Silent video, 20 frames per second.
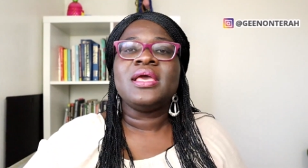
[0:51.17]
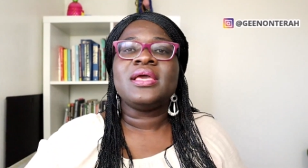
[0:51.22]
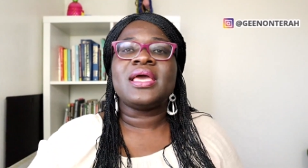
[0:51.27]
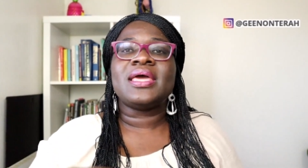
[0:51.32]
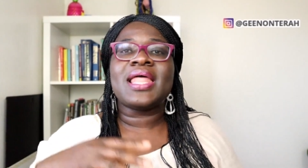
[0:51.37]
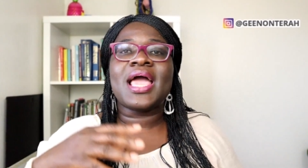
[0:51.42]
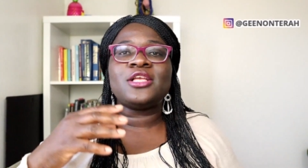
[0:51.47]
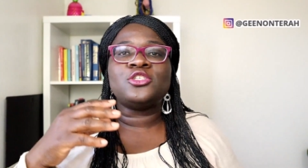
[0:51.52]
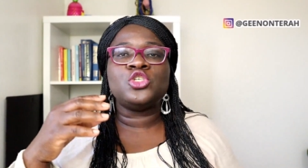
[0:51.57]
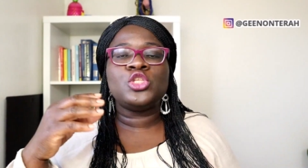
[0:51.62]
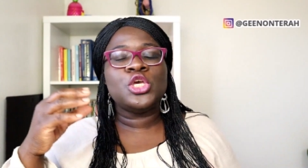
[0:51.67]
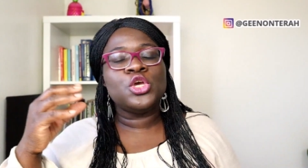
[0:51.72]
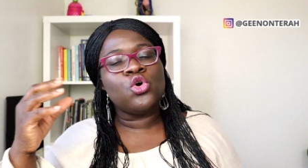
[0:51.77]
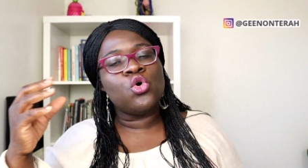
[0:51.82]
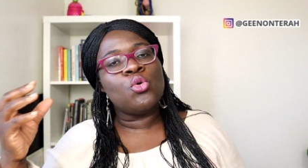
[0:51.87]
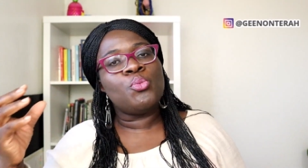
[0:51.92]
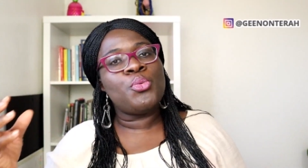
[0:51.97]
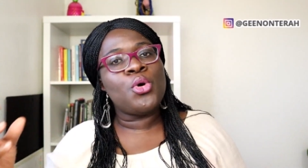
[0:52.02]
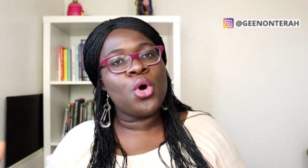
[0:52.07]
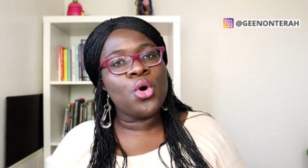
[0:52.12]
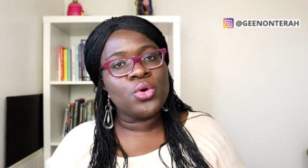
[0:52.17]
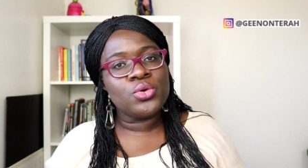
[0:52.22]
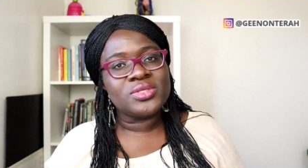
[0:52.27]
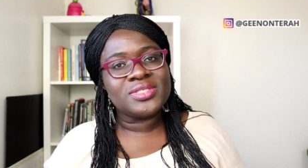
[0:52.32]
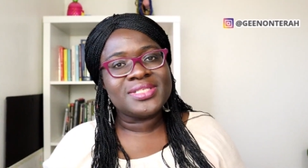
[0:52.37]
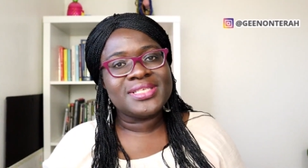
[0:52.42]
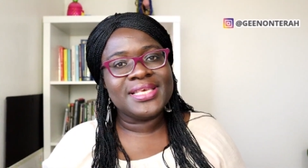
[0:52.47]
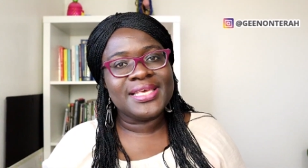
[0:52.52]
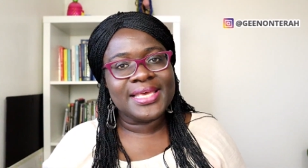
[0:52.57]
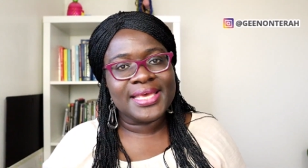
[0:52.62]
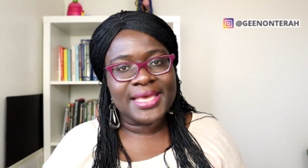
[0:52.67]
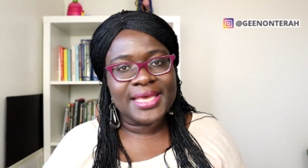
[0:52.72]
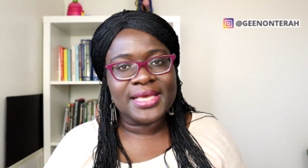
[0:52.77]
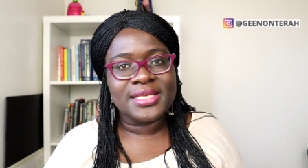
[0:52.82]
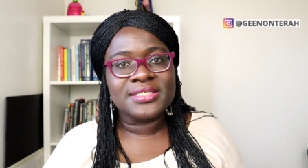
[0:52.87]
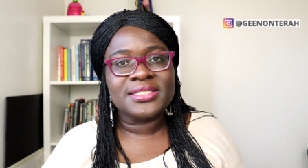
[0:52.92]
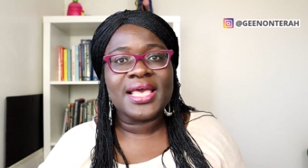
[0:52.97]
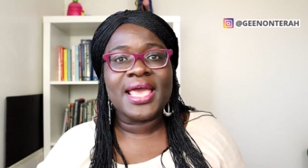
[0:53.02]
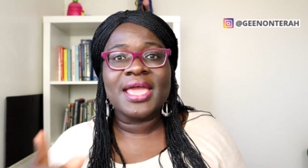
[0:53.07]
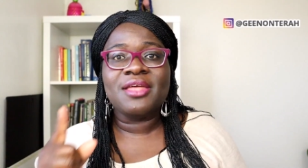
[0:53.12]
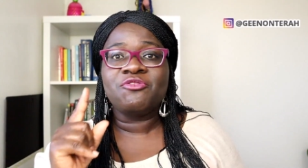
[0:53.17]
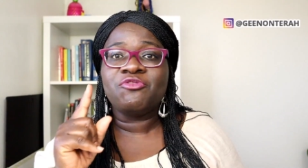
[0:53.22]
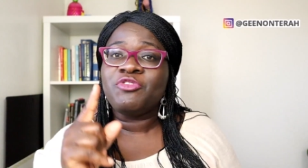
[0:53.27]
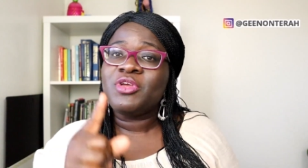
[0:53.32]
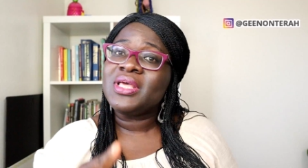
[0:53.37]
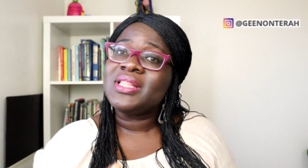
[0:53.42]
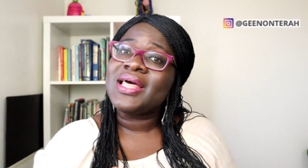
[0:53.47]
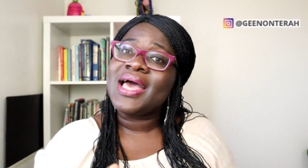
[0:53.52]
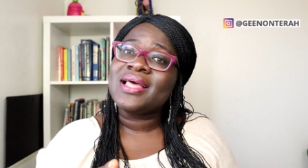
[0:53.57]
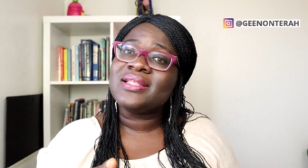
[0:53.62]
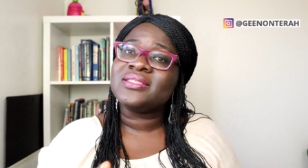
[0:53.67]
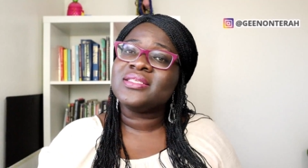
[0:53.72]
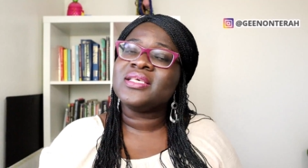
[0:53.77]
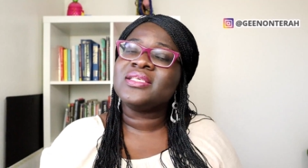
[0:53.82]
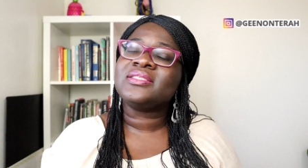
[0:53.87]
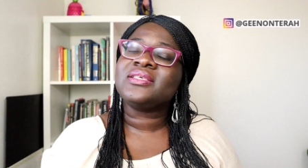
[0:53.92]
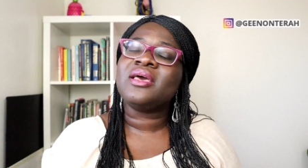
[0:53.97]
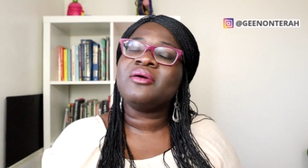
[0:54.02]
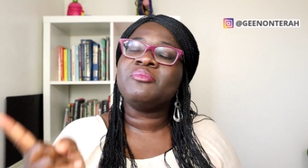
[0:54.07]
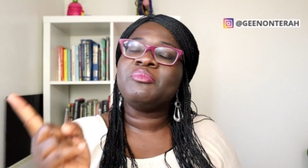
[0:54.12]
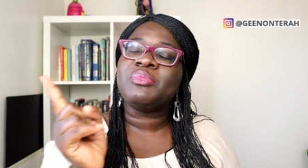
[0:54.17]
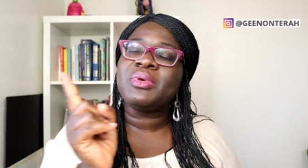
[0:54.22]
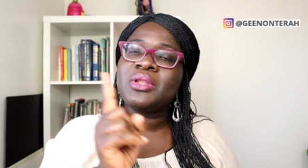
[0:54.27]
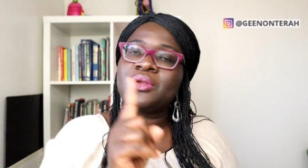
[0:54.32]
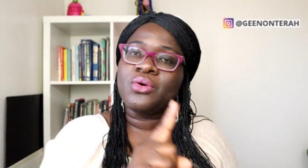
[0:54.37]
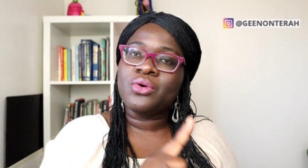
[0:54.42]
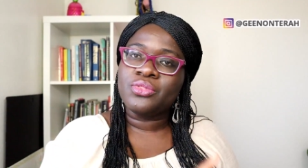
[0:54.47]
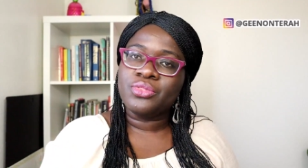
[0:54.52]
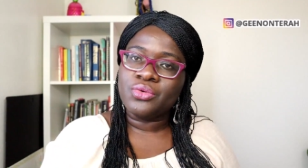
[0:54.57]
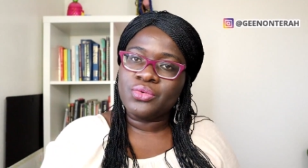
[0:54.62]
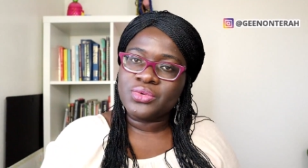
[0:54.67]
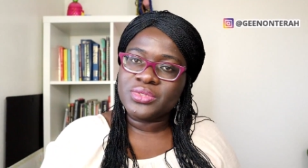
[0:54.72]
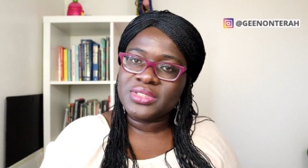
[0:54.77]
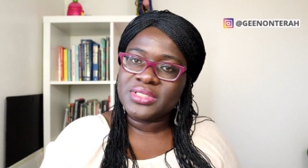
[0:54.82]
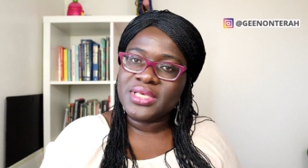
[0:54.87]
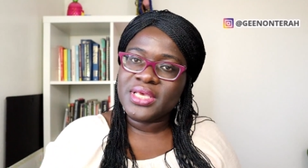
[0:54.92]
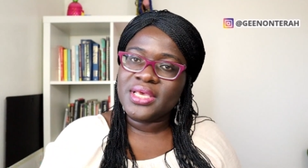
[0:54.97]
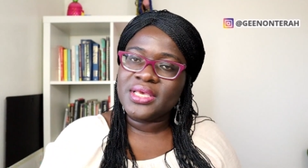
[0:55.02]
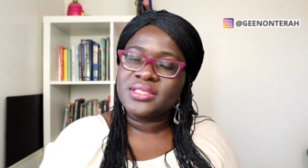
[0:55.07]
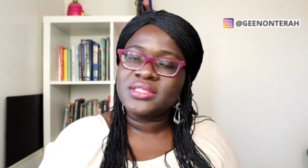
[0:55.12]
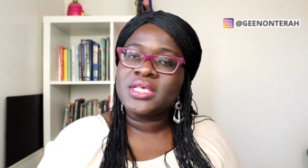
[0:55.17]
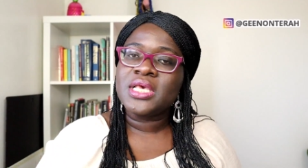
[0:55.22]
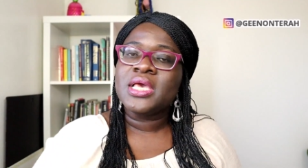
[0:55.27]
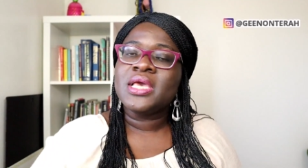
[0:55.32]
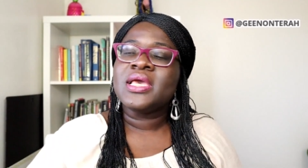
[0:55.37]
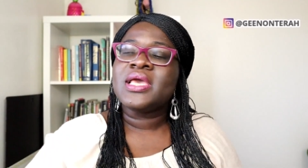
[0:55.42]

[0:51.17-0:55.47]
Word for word: can actually go post gigs and freelancers can bid on those gigs